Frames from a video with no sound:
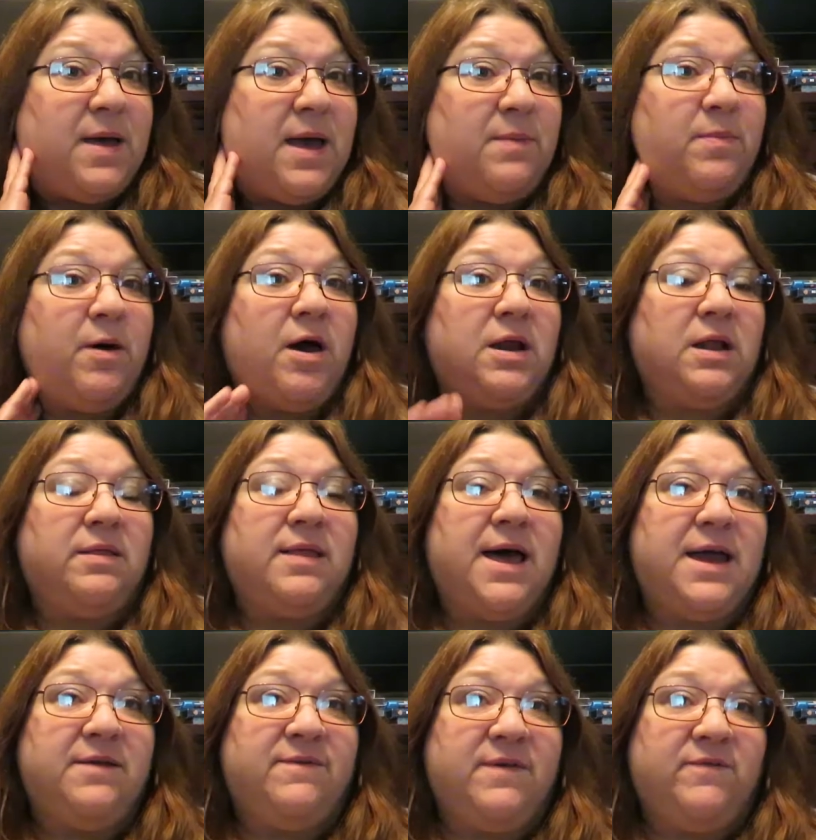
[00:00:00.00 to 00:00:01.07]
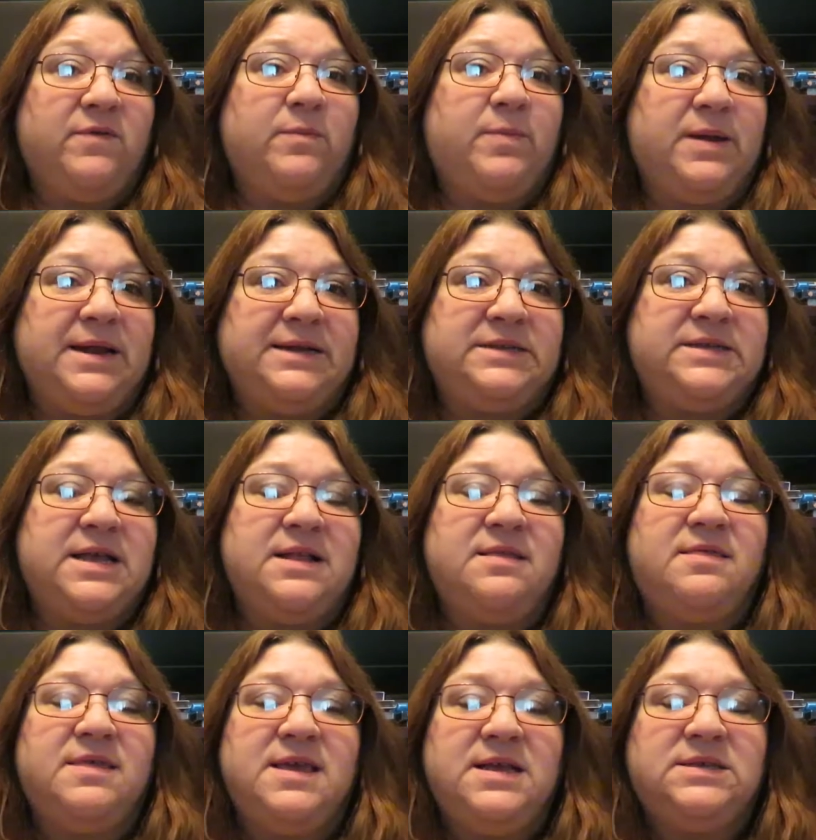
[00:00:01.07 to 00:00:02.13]
I bought a lot of everybody
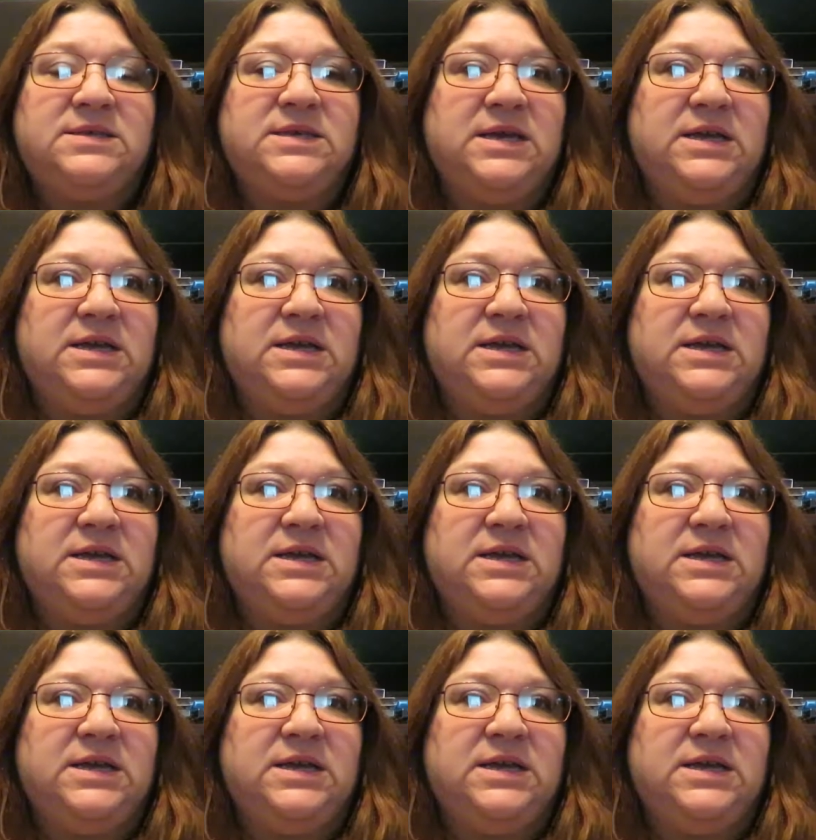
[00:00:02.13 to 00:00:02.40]
10 things